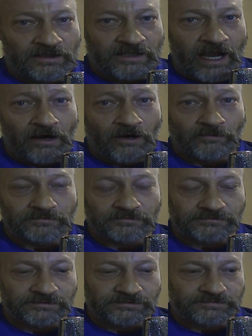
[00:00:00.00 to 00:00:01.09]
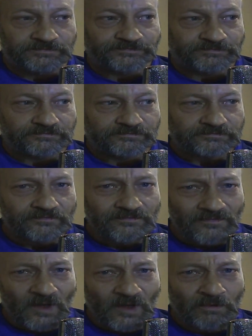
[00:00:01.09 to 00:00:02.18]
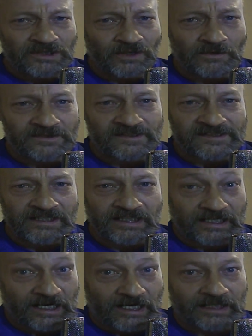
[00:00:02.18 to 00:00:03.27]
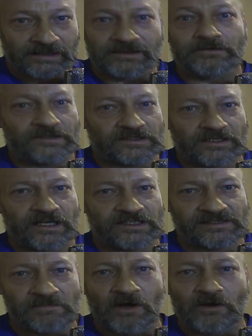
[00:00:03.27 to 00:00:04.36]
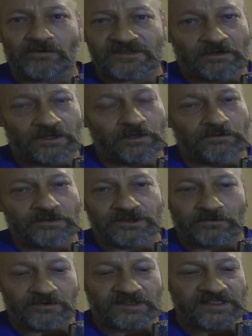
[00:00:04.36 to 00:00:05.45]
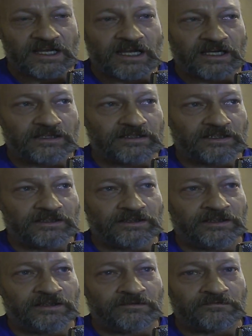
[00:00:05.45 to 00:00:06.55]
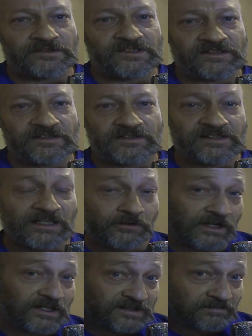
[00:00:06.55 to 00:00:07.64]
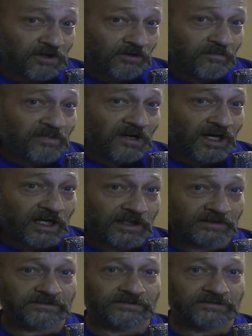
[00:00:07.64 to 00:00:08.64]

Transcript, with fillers: Now, what you're going to see, it kind of looks like smoke. So I know what you're going to say, that it was cigarette smoke. But